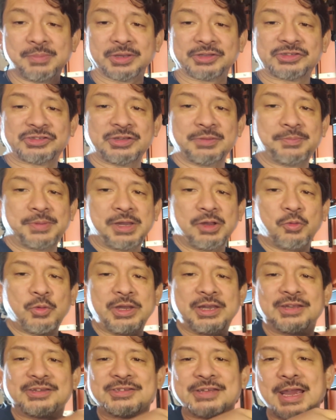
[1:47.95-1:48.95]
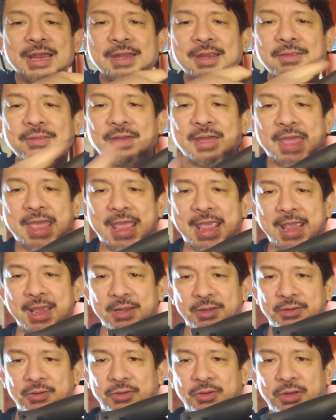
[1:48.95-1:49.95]
but simply redesigning the
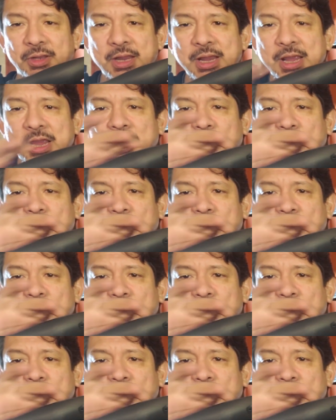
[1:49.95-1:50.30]
handle,